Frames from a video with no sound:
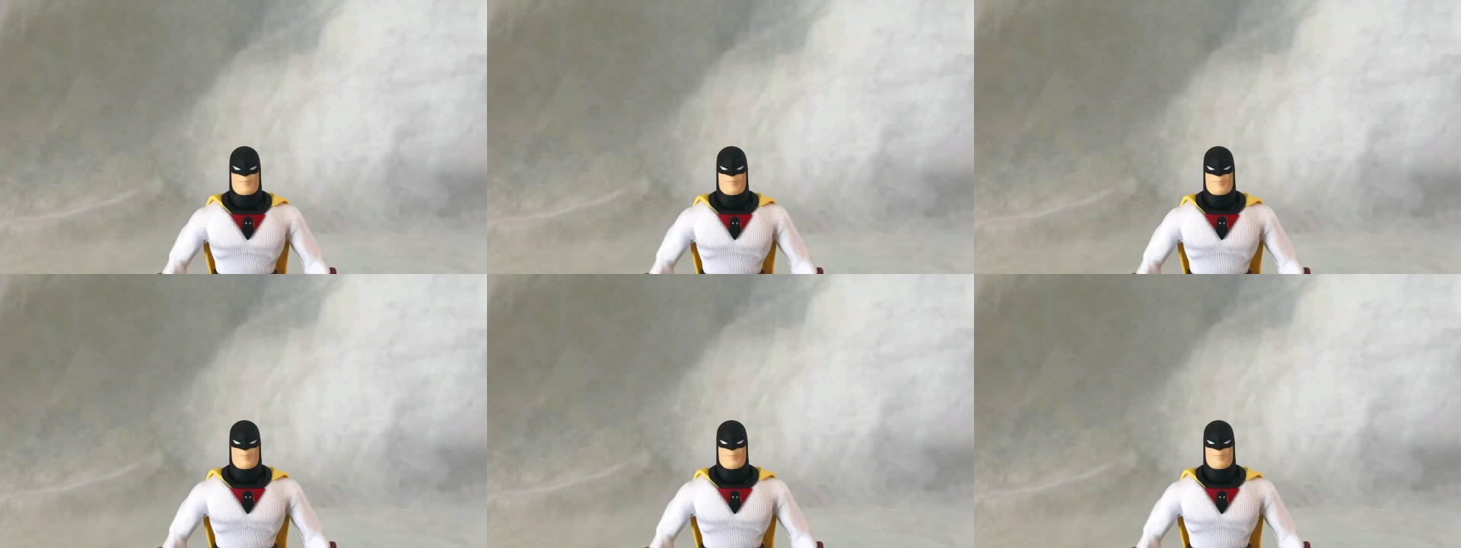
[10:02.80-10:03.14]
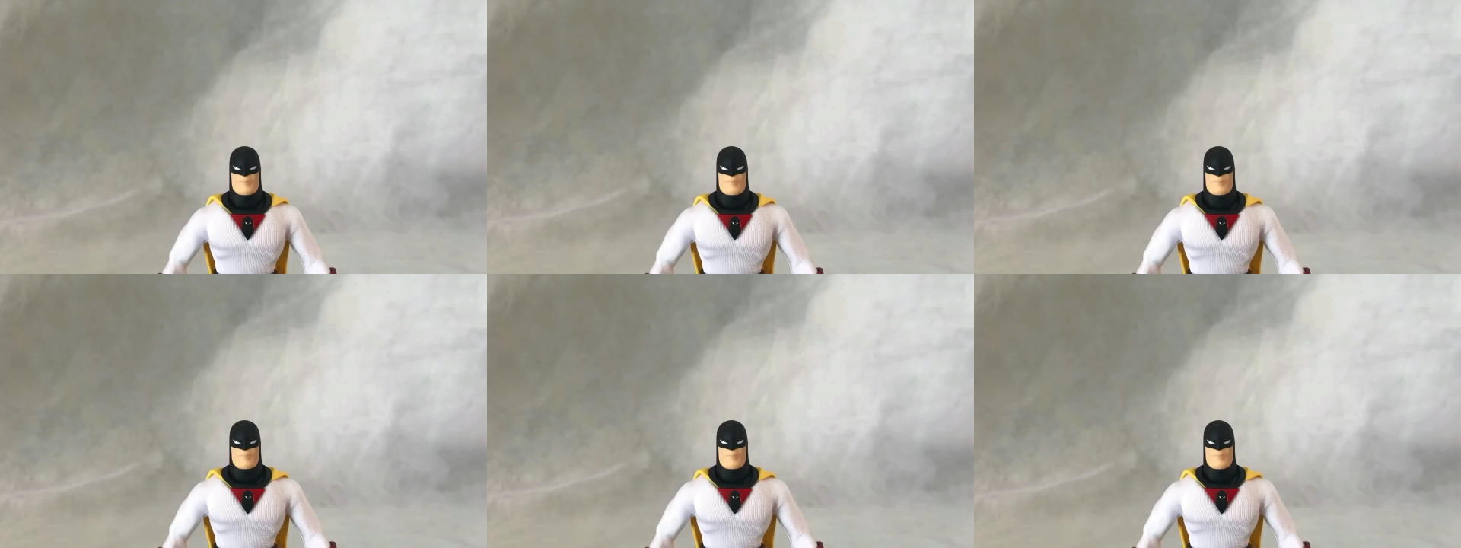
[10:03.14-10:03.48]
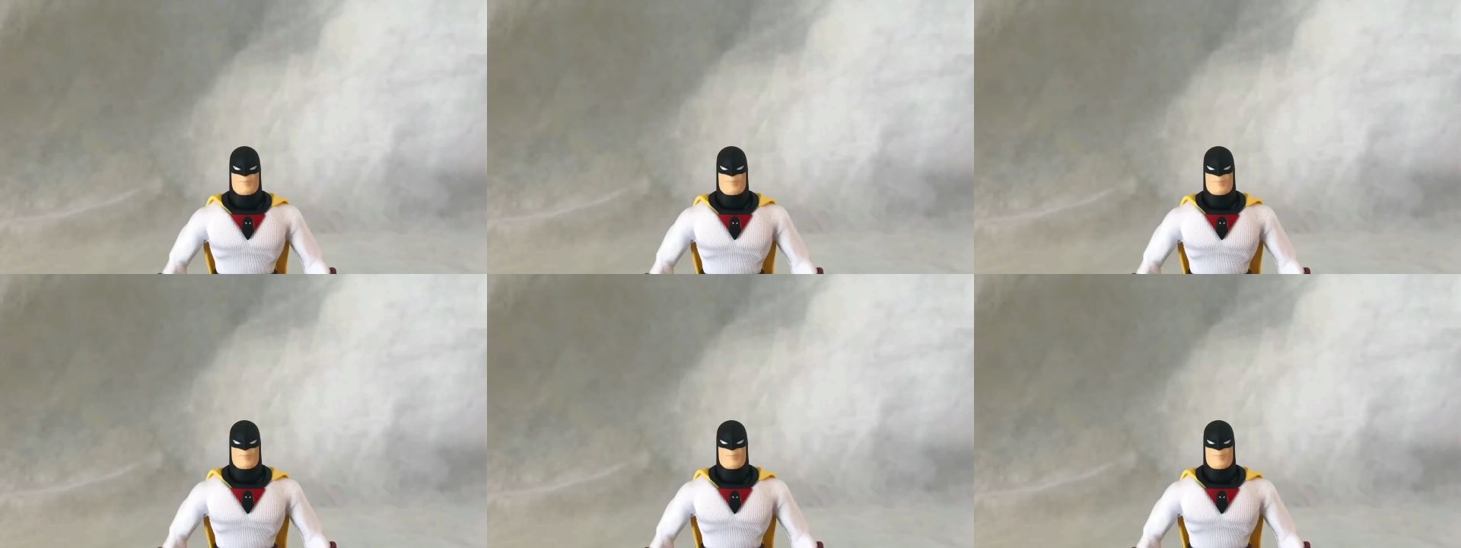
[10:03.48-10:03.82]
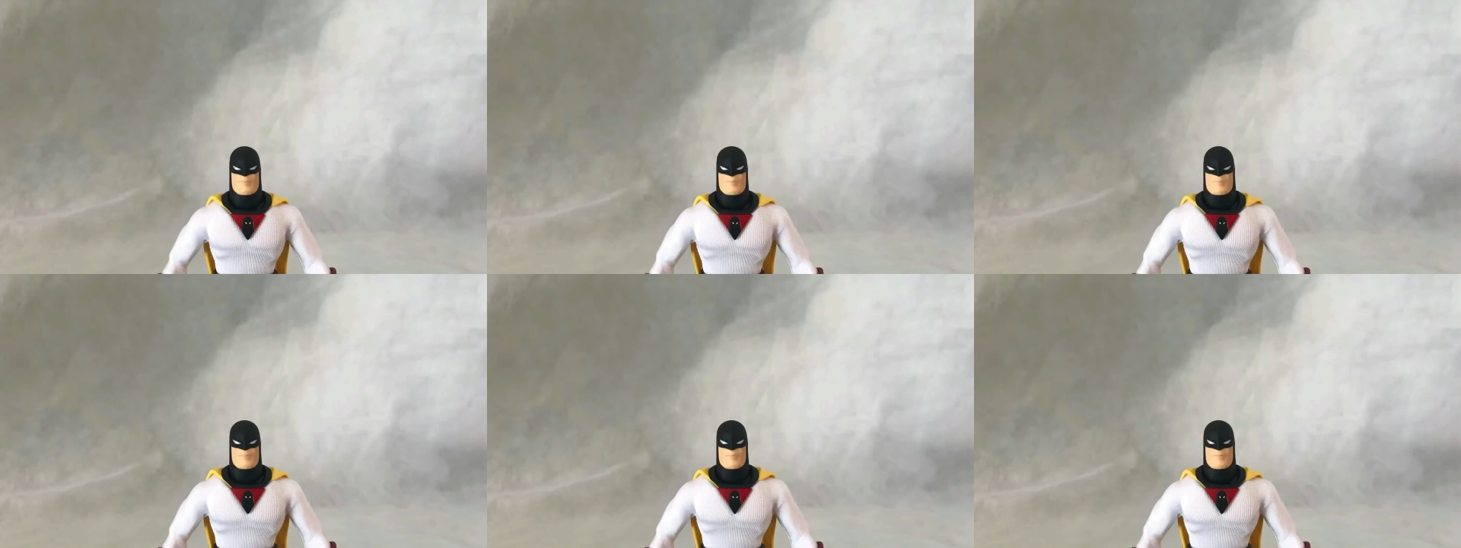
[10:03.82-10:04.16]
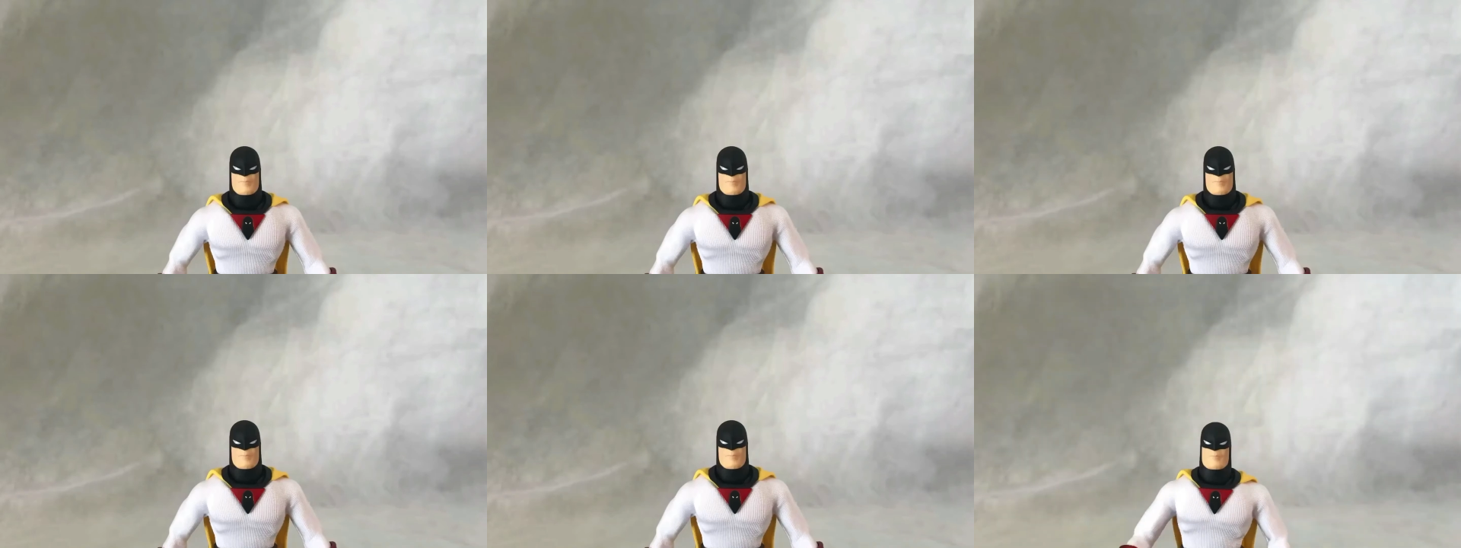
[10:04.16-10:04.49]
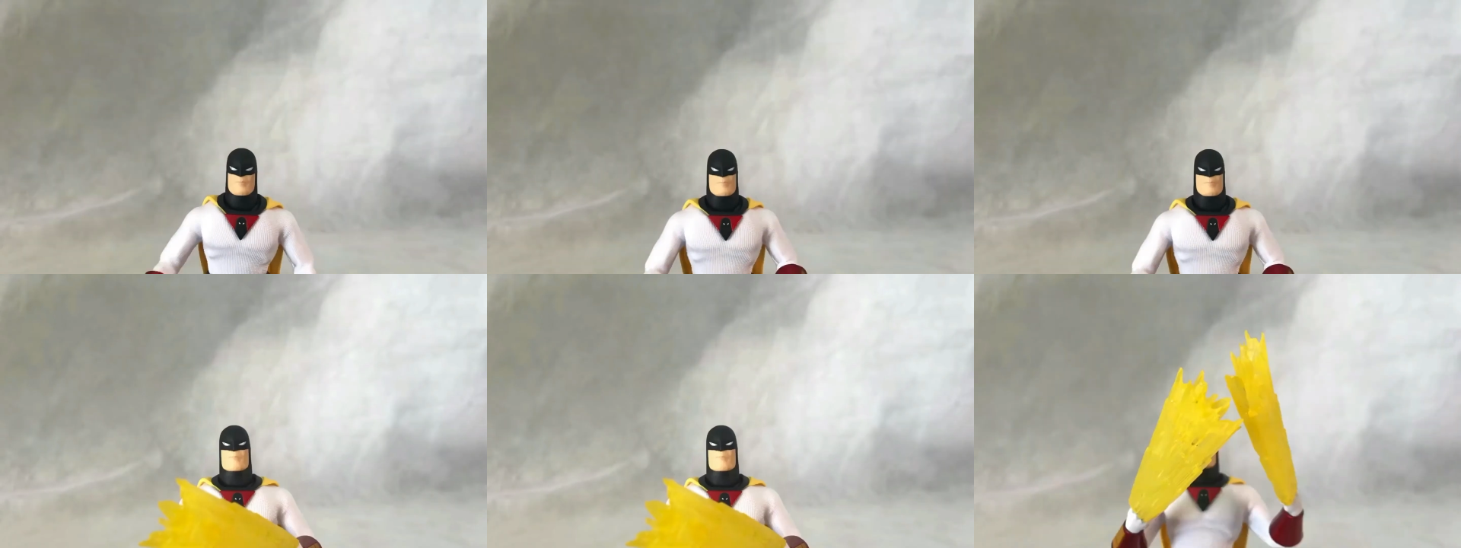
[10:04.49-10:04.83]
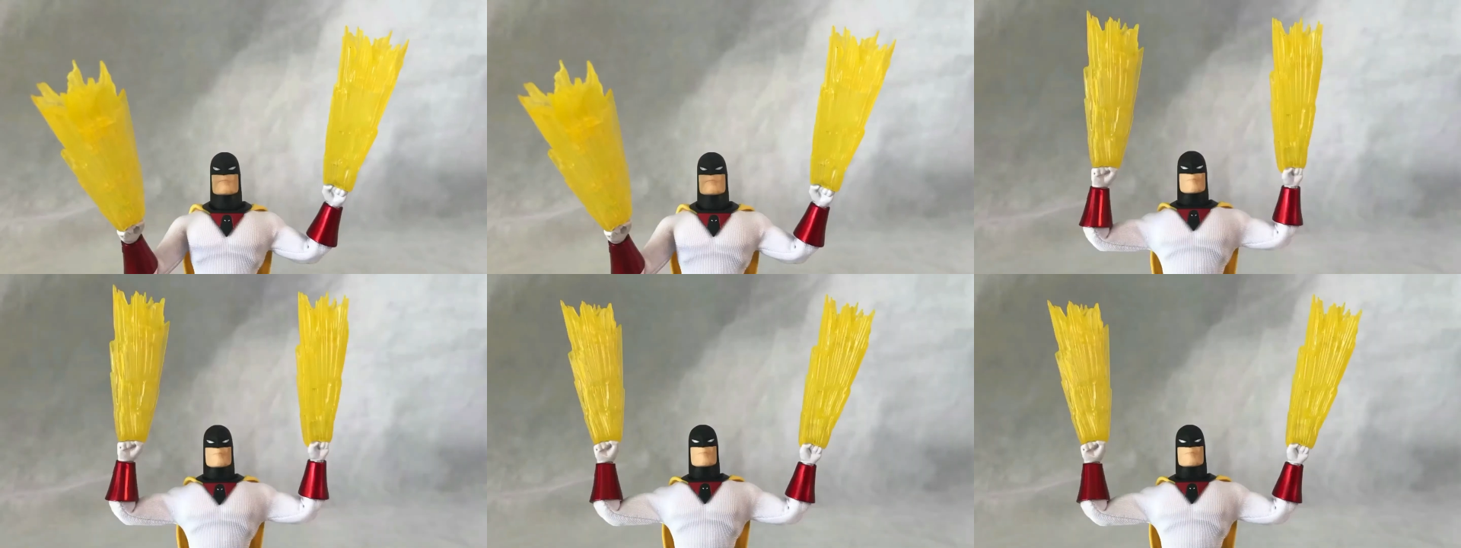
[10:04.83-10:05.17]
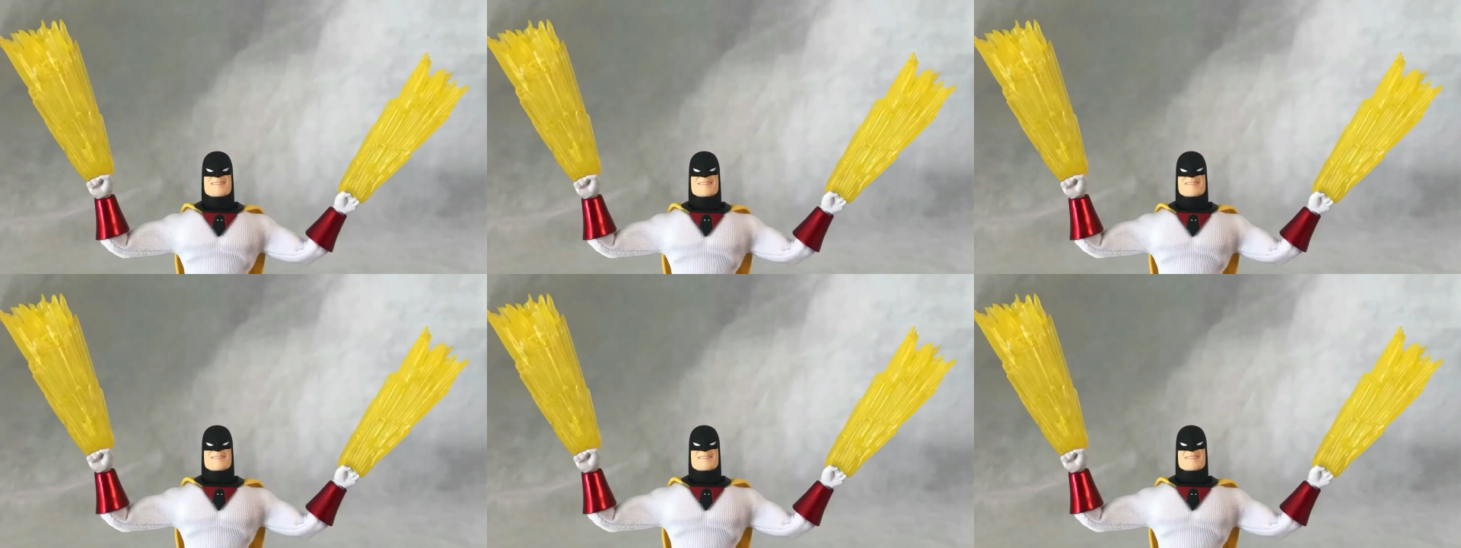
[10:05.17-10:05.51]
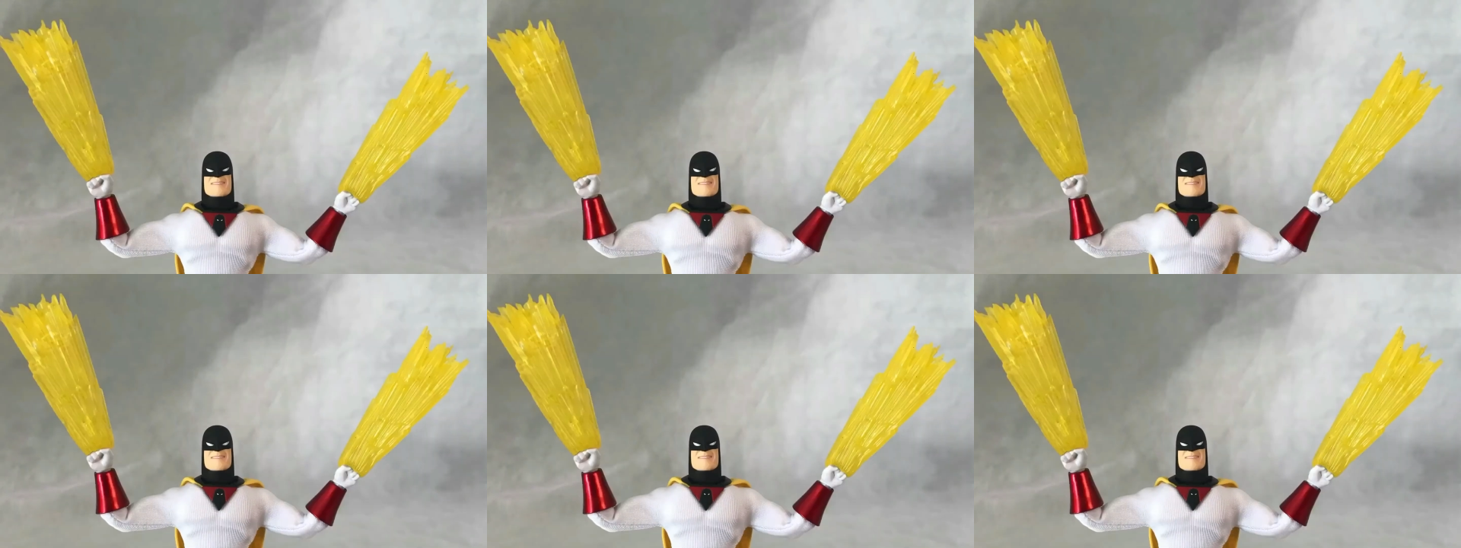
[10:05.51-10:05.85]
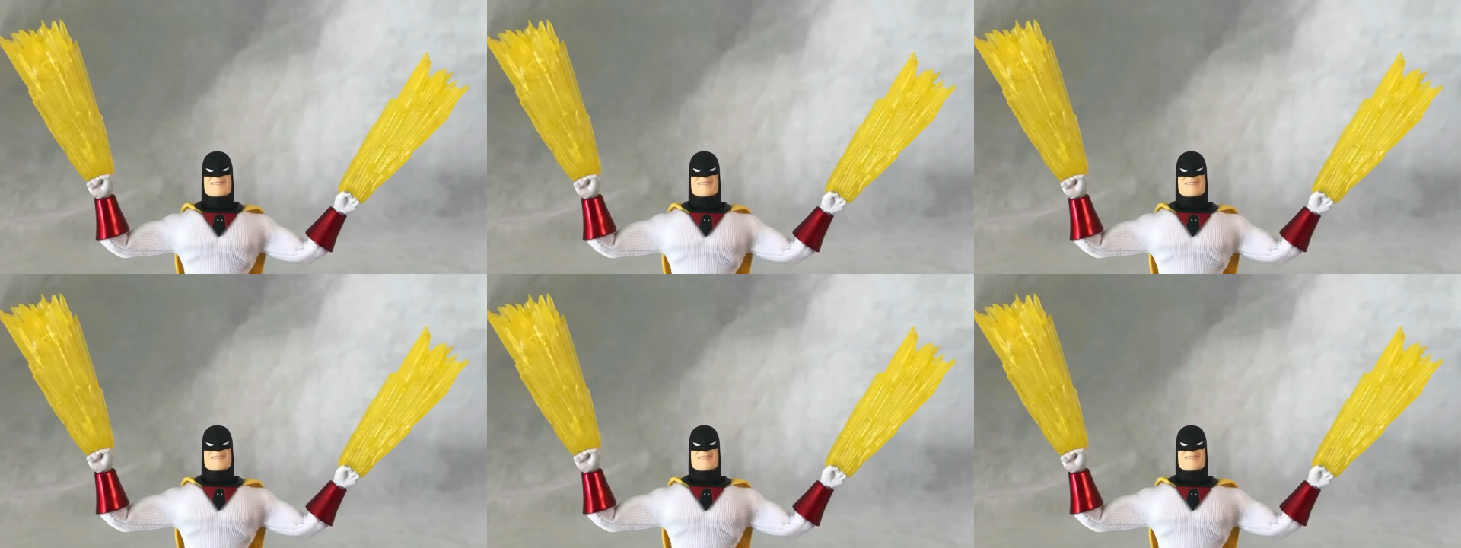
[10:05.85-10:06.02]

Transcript: [unreadable: no face in view]